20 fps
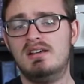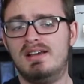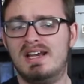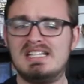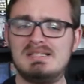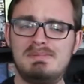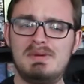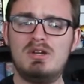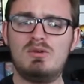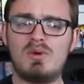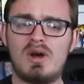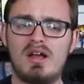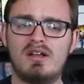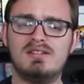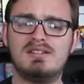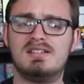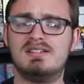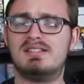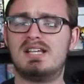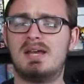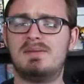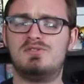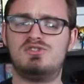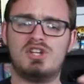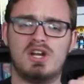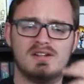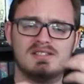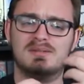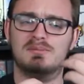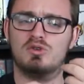It's been a while since I've
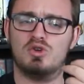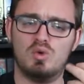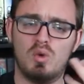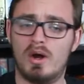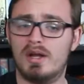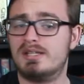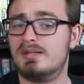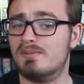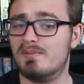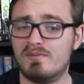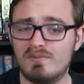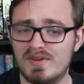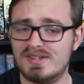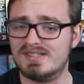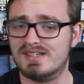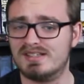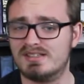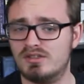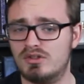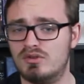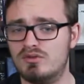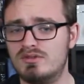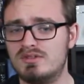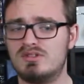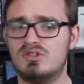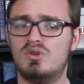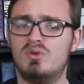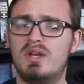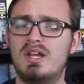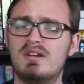shared some quantum physics news,
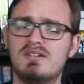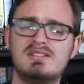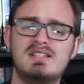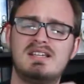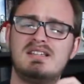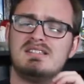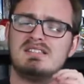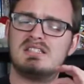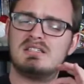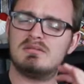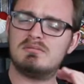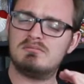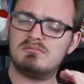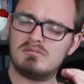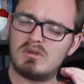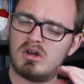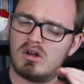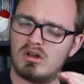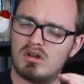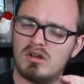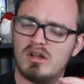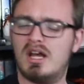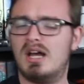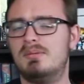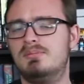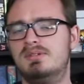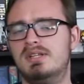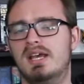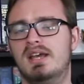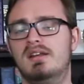so here's a small
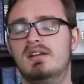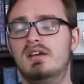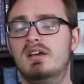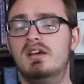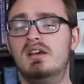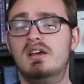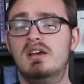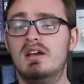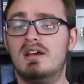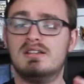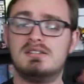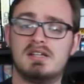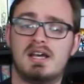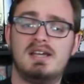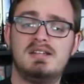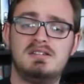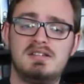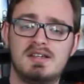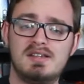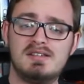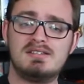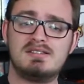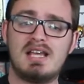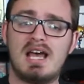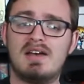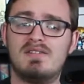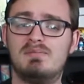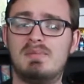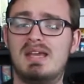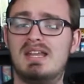update. Scientists
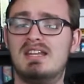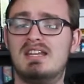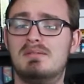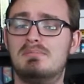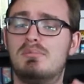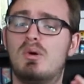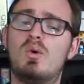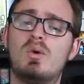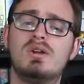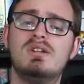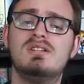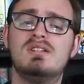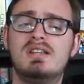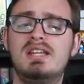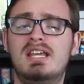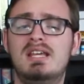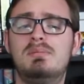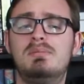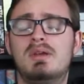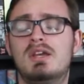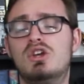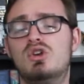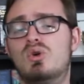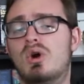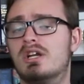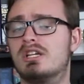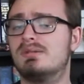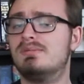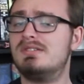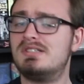have made an important leap in
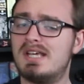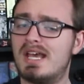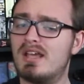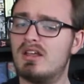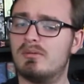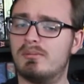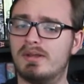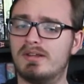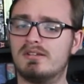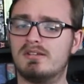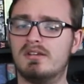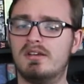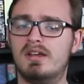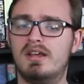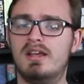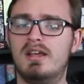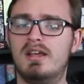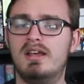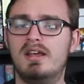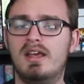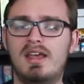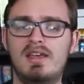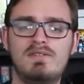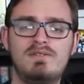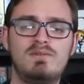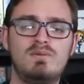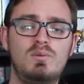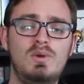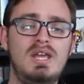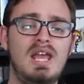quantum entanglement.
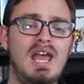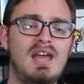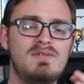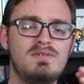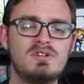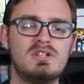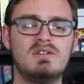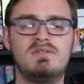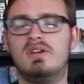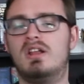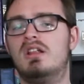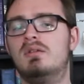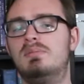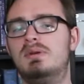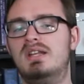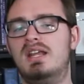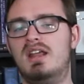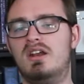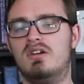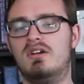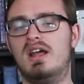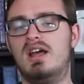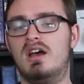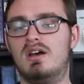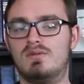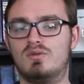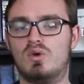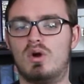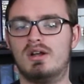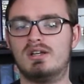If we ever develop an internet
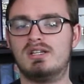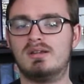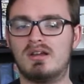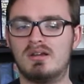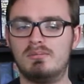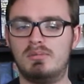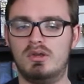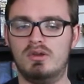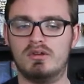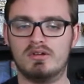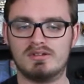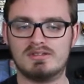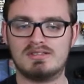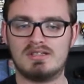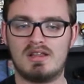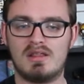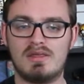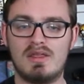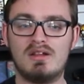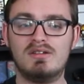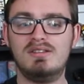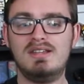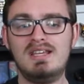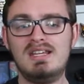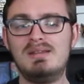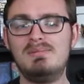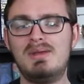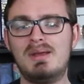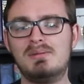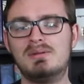of quantum computers, they'll
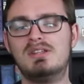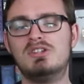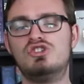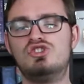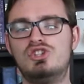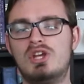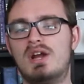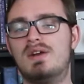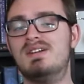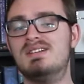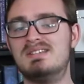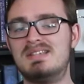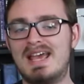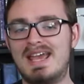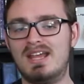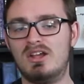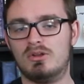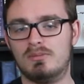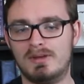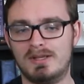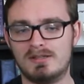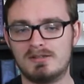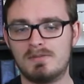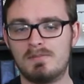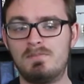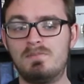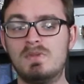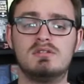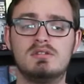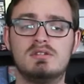need to be able to share entanglement.
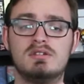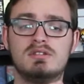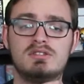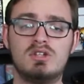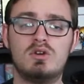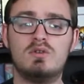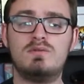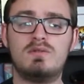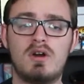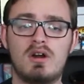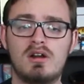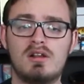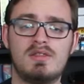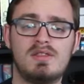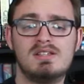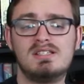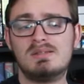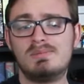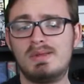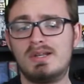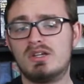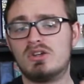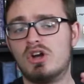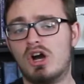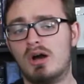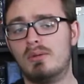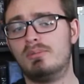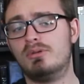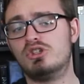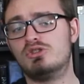So far, this has been
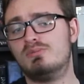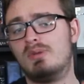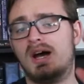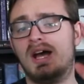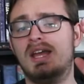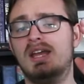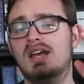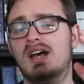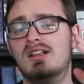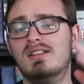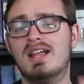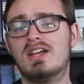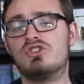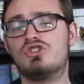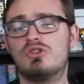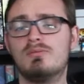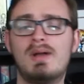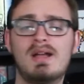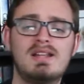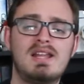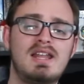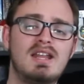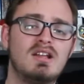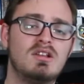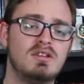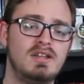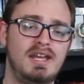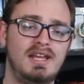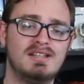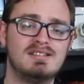accomplished by
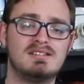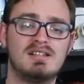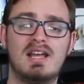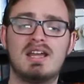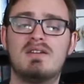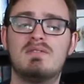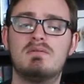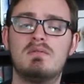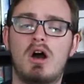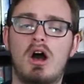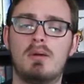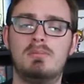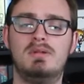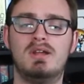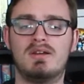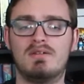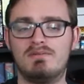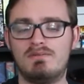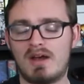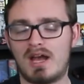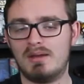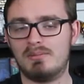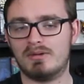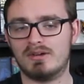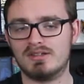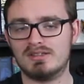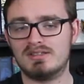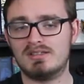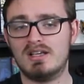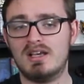electromagnetic links like optic
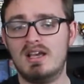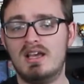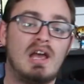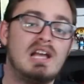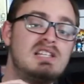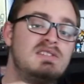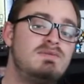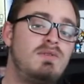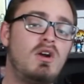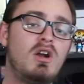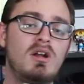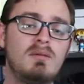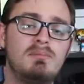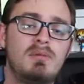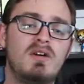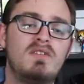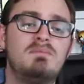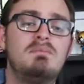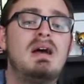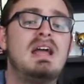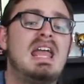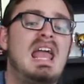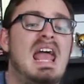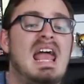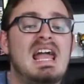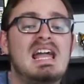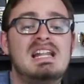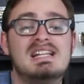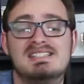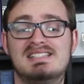fibers. As far above my
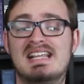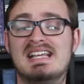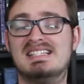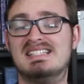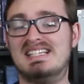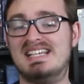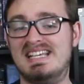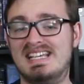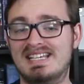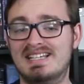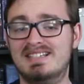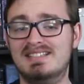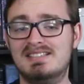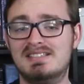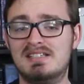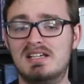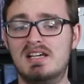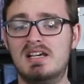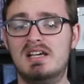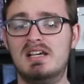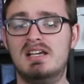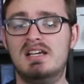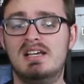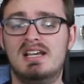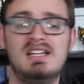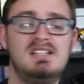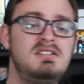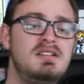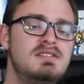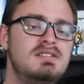head as this is,
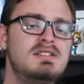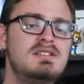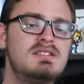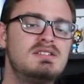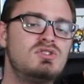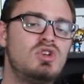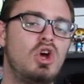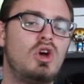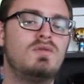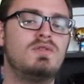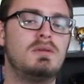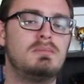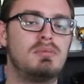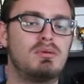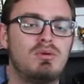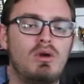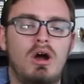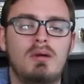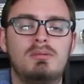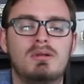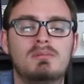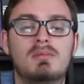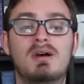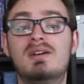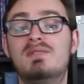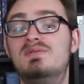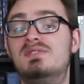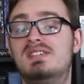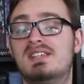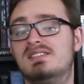it doesn't solve the problem
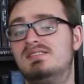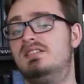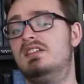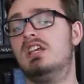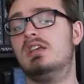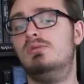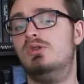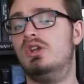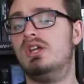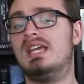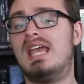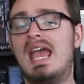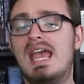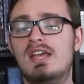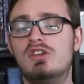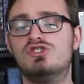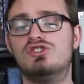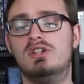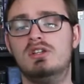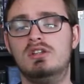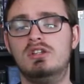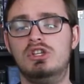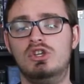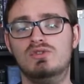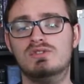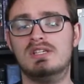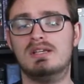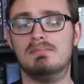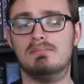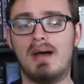of distant communication
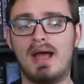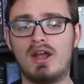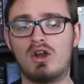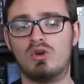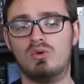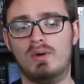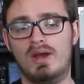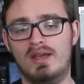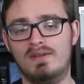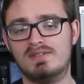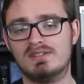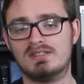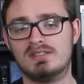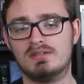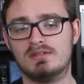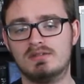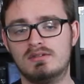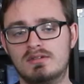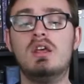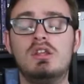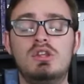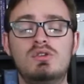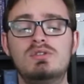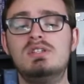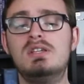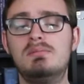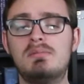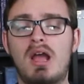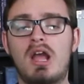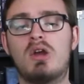using microwaves.
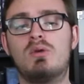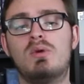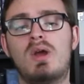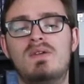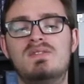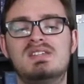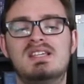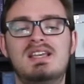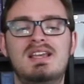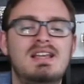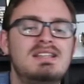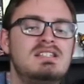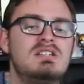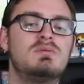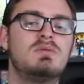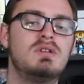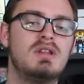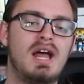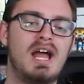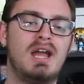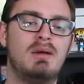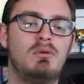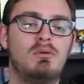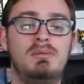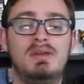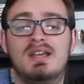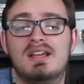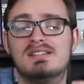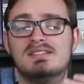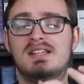Using microwaves isn't reliable
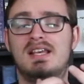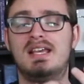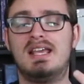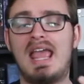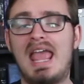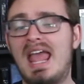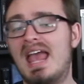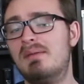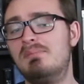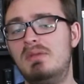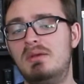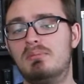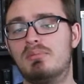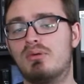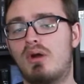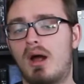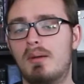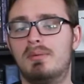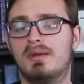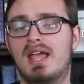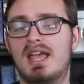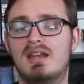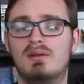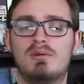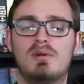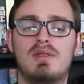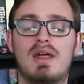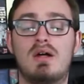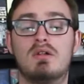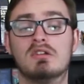because they can't be propagated
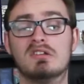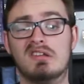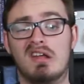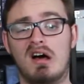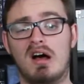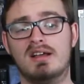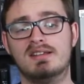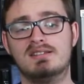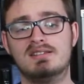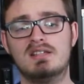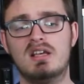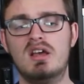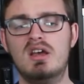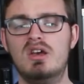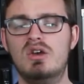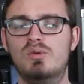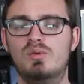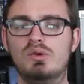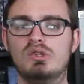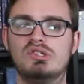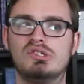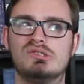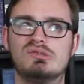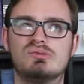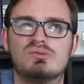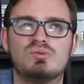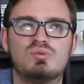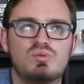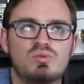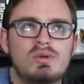without loss, which
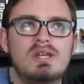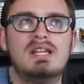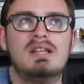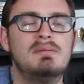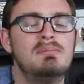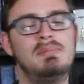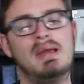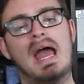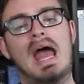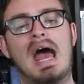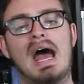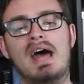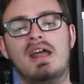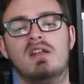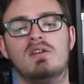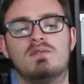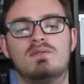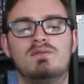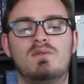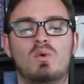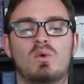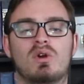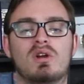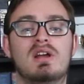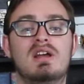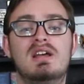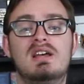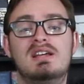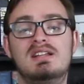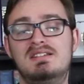is real bad
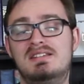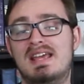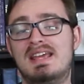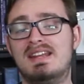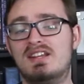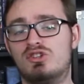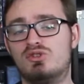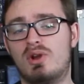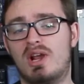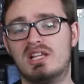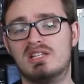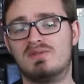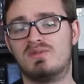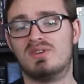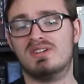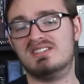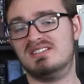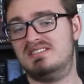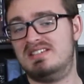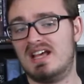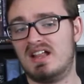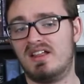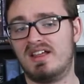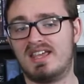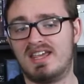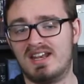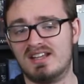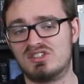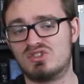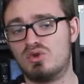for data transfer as
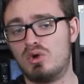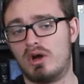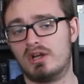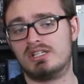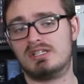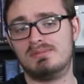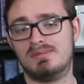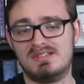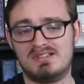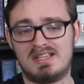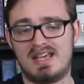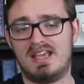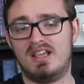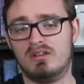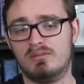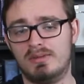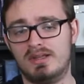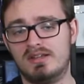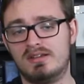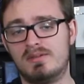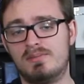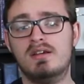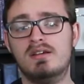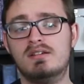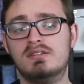delicate as quantum entanglement.